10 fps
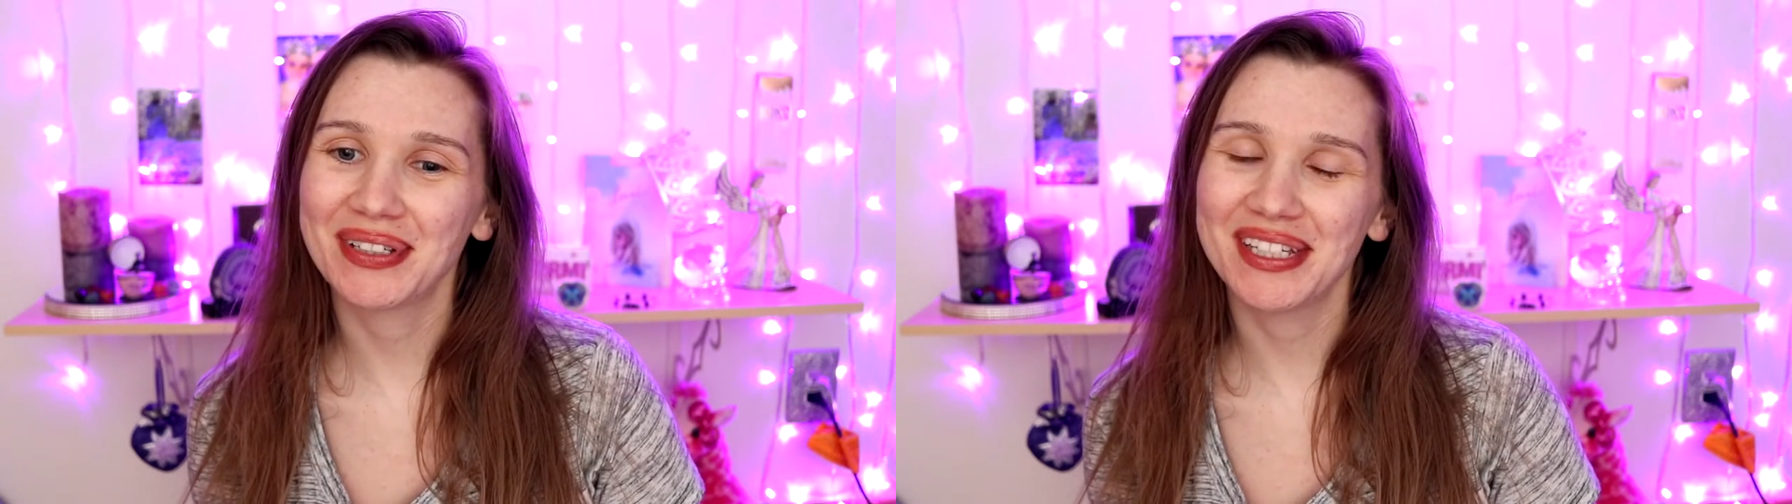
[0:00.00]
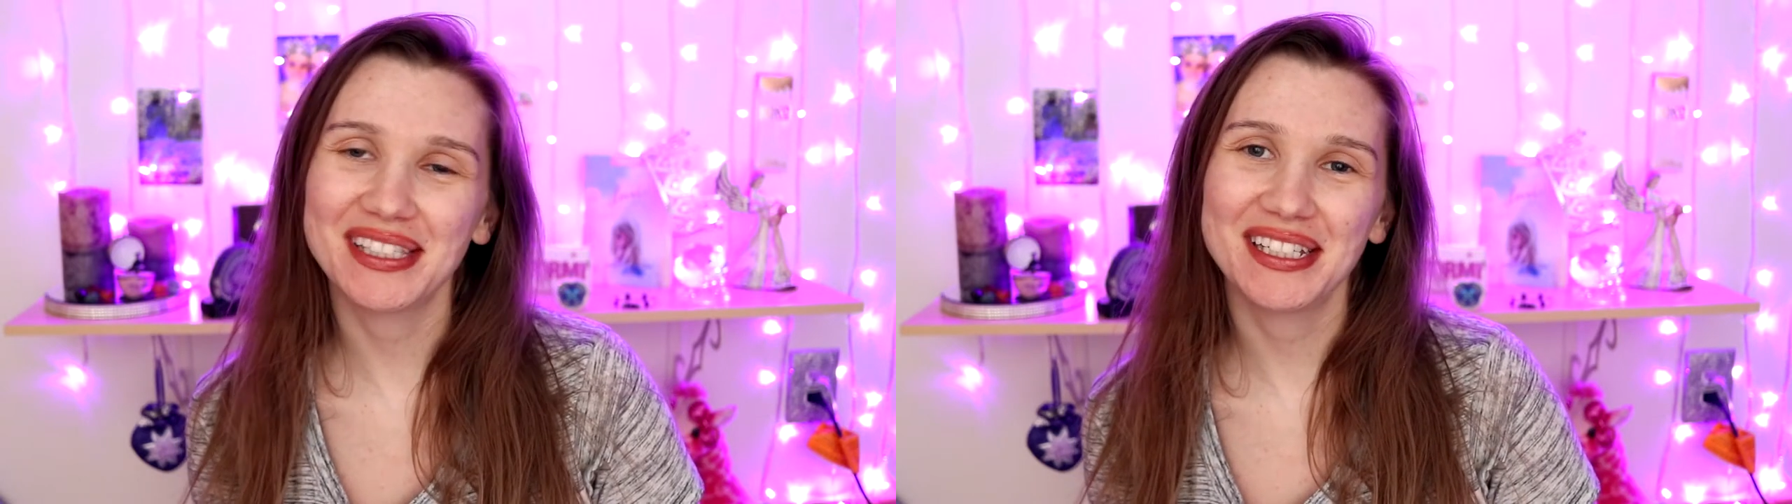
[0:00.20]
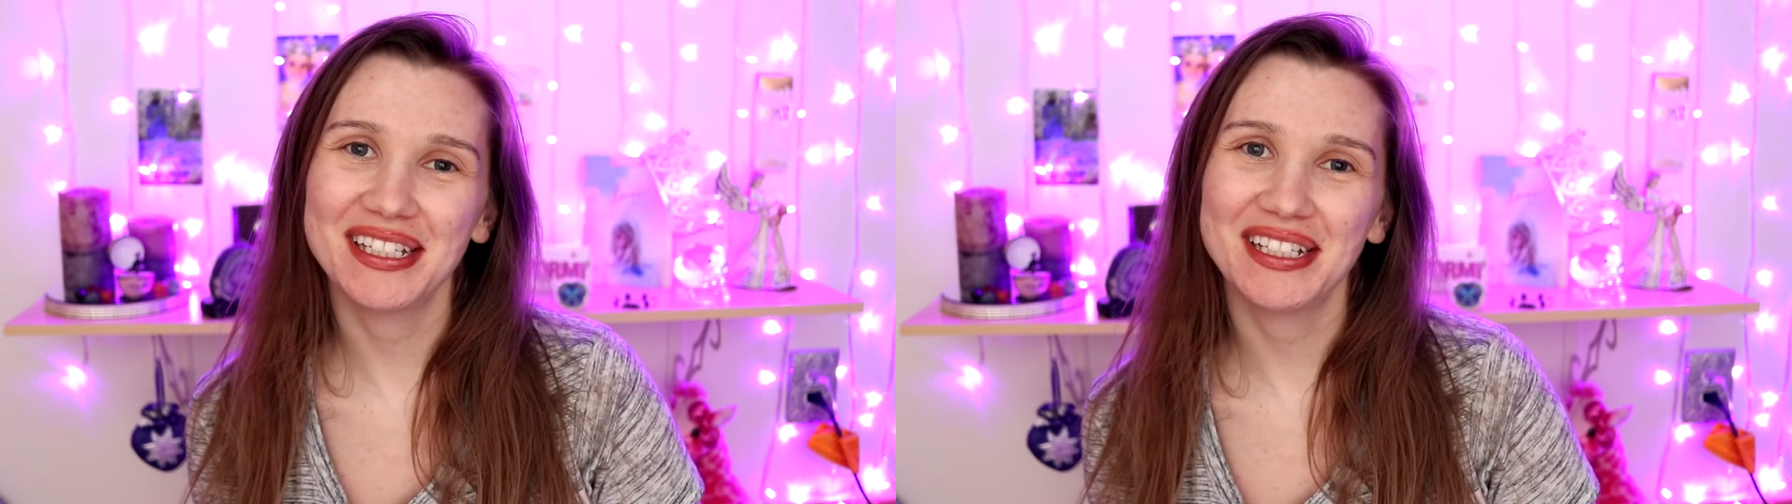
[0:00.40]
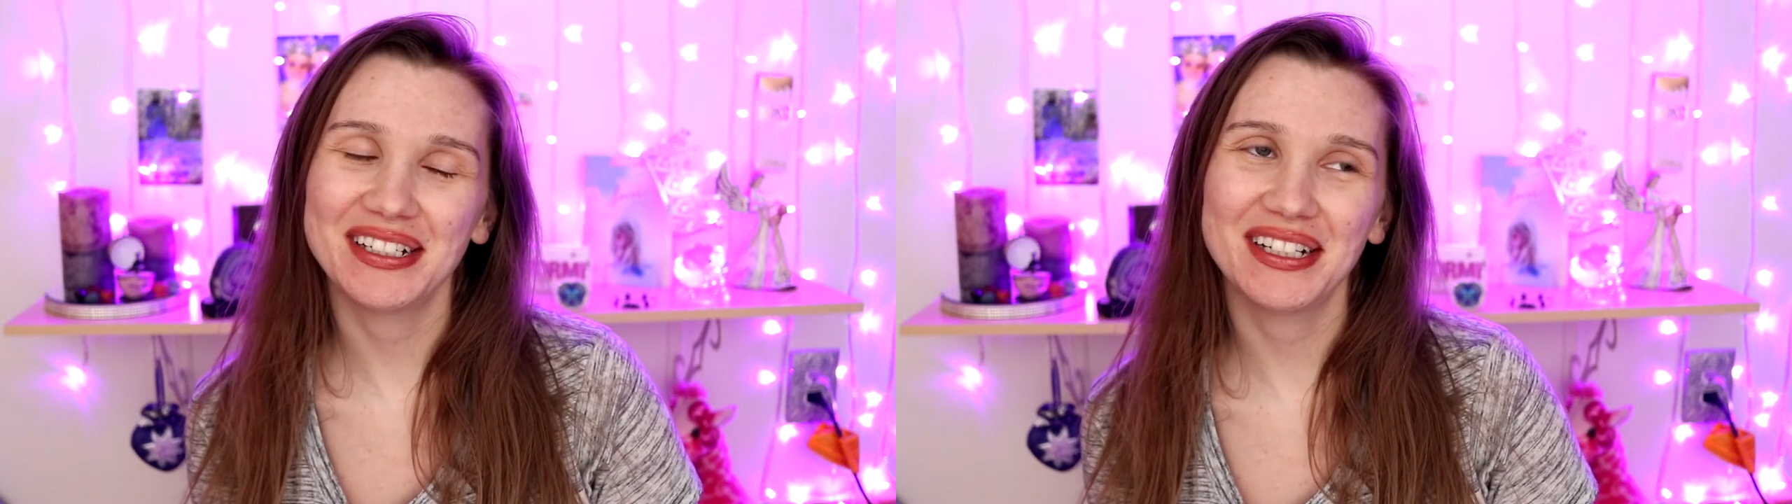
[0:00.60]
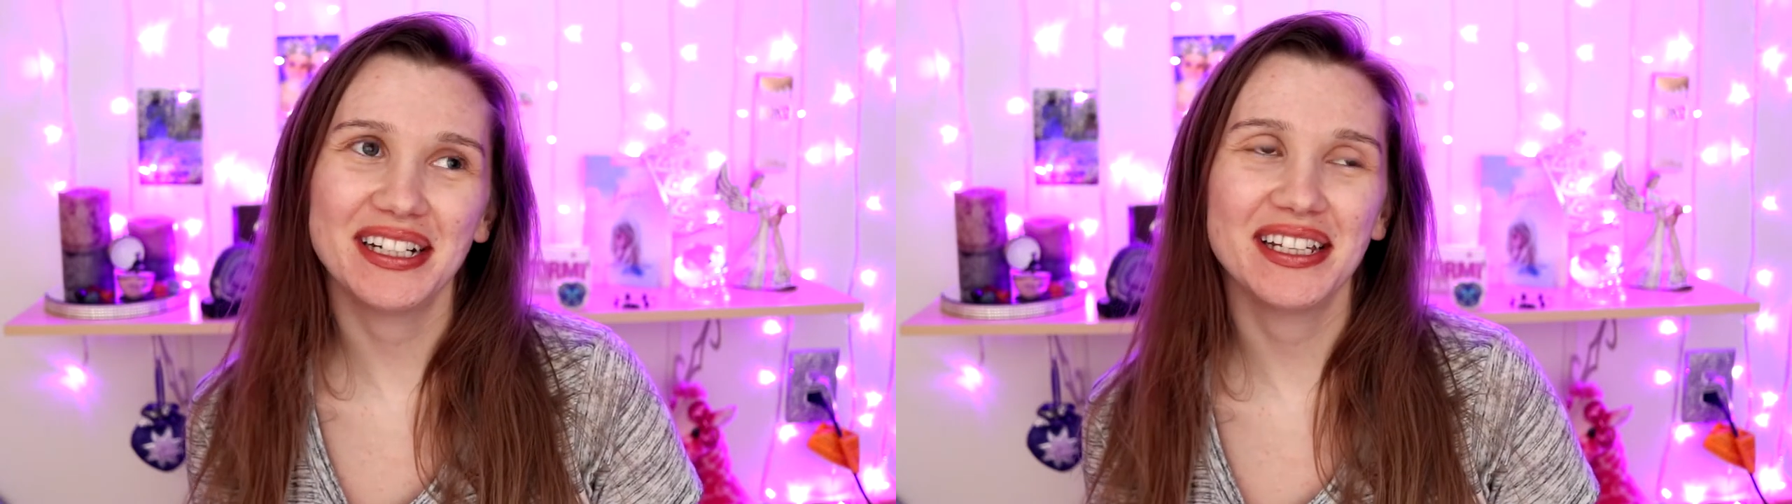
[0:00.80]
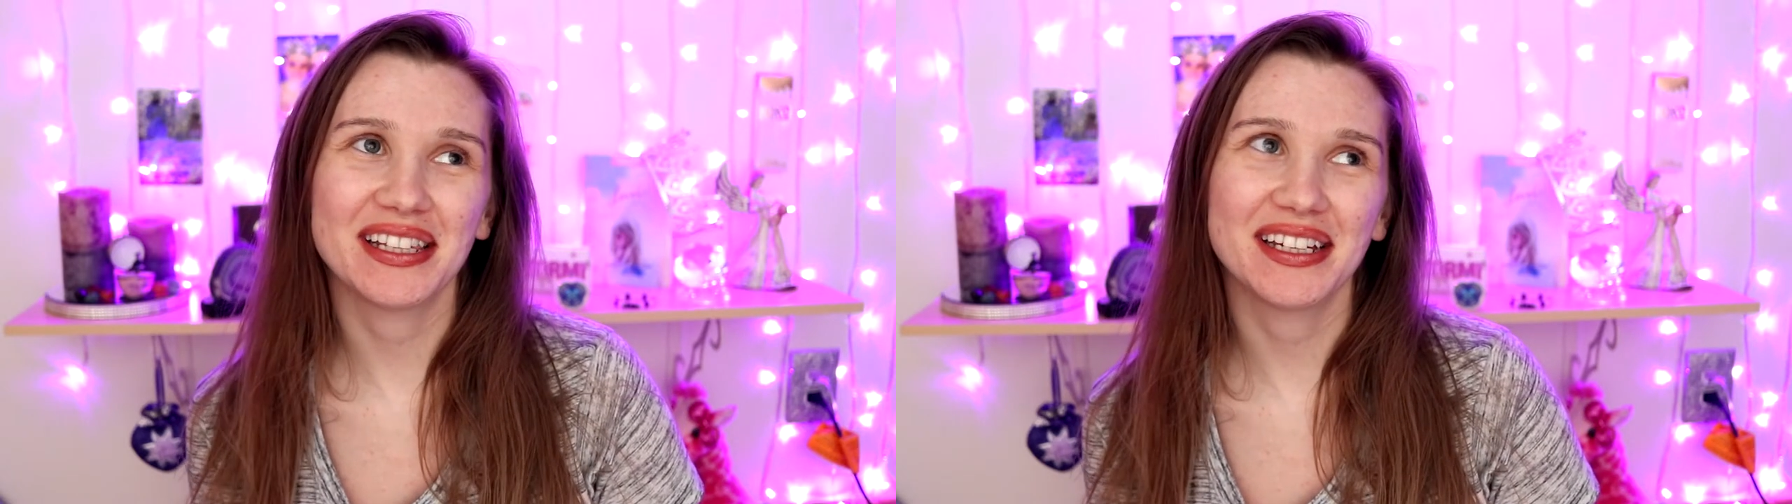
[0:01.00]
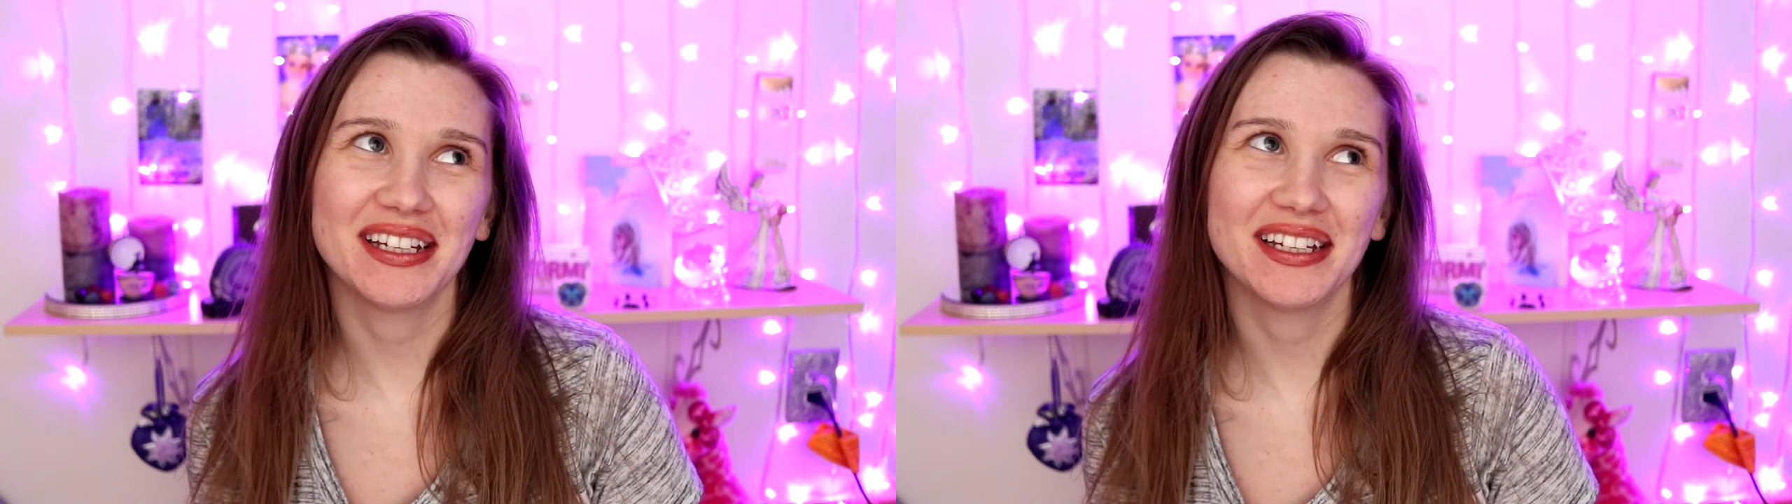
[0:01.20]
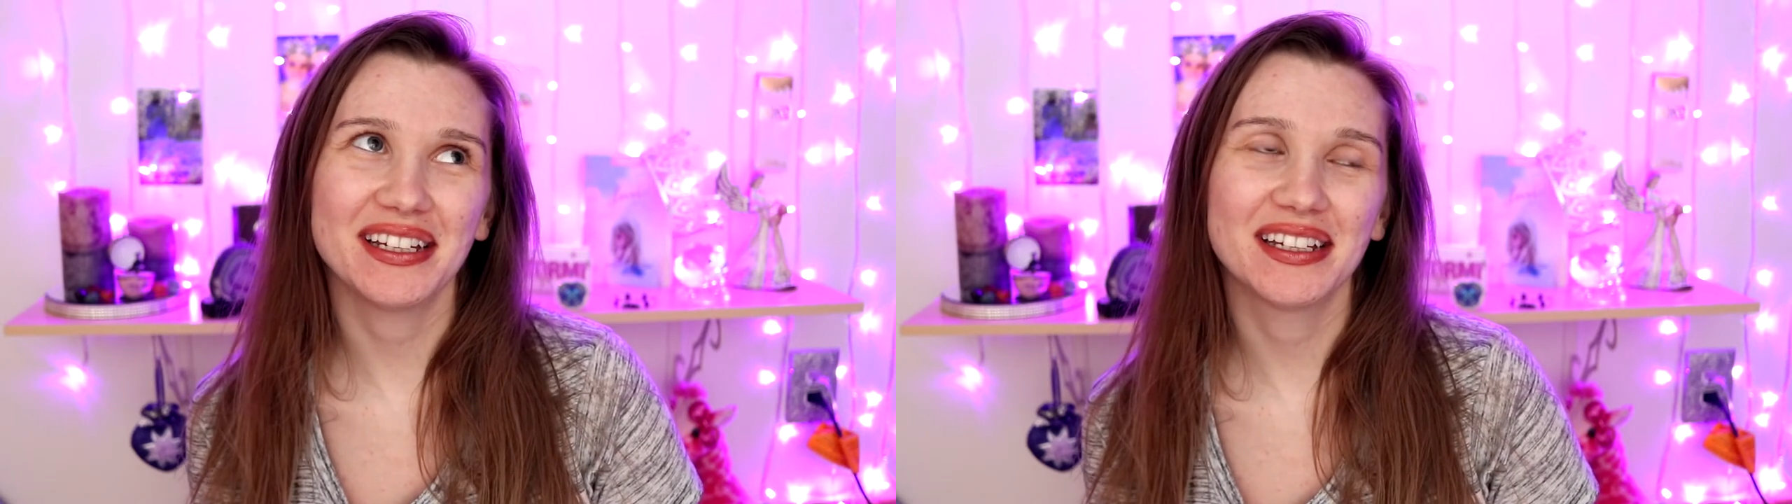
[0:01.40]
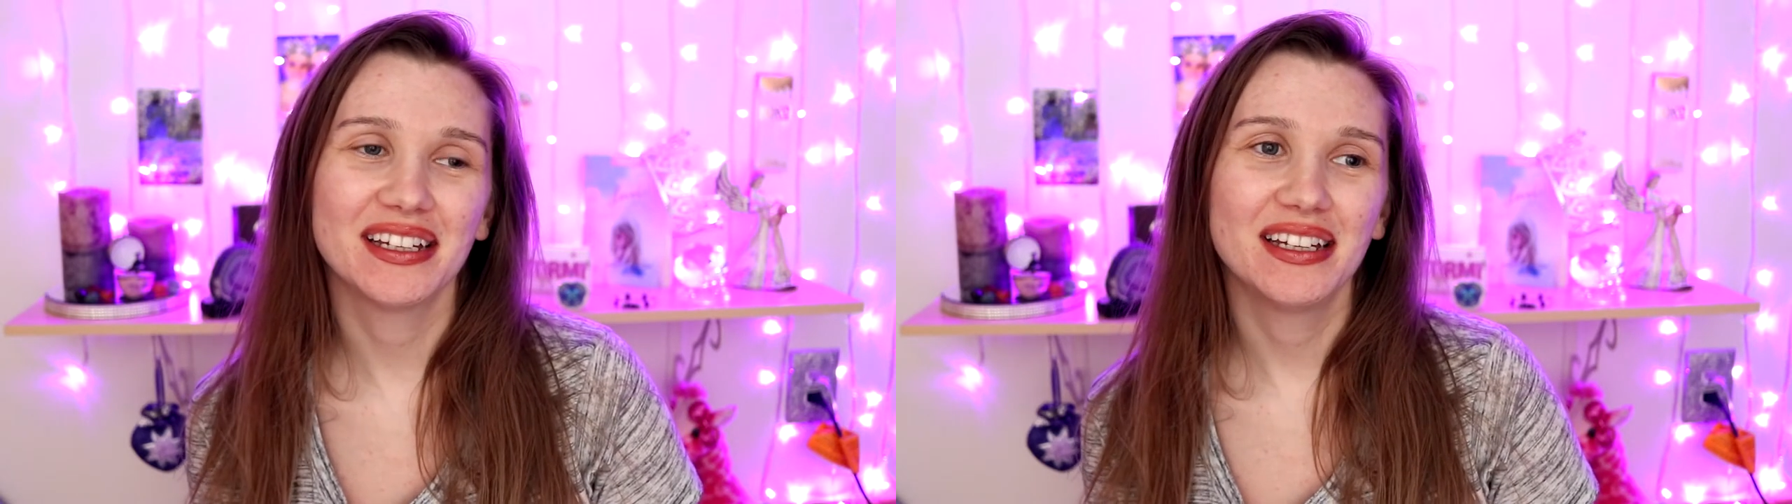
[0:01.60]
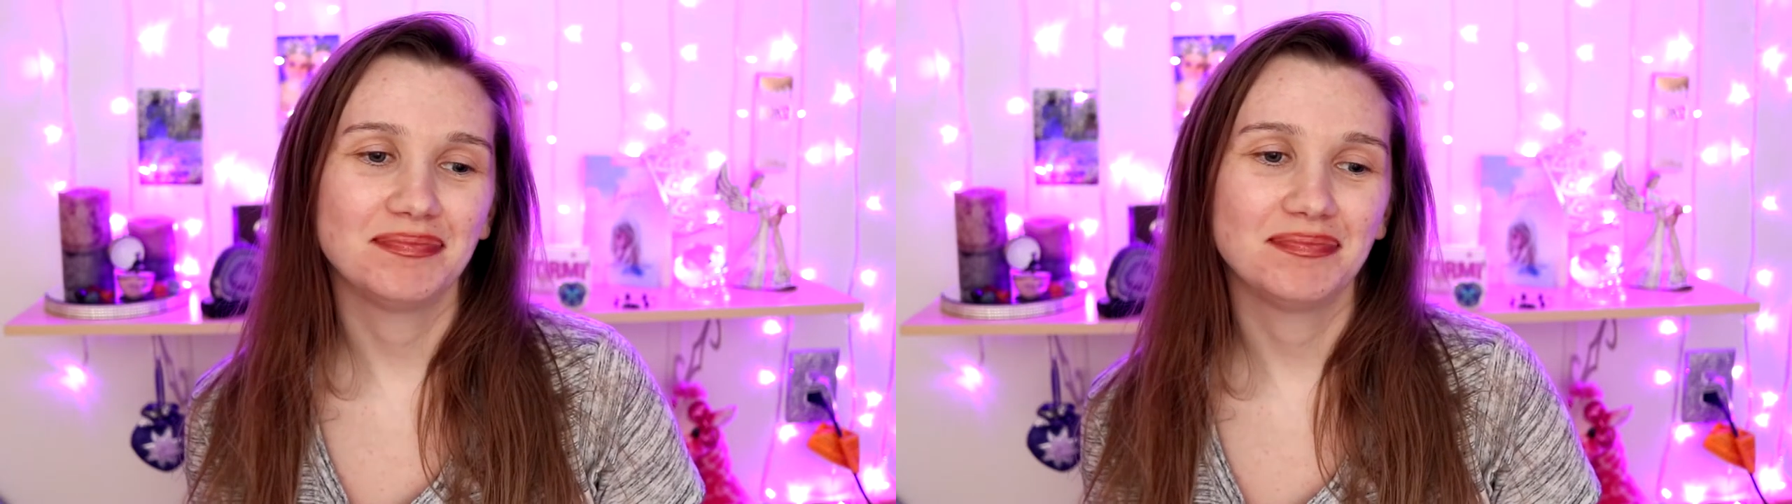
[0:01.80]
kissing or anything.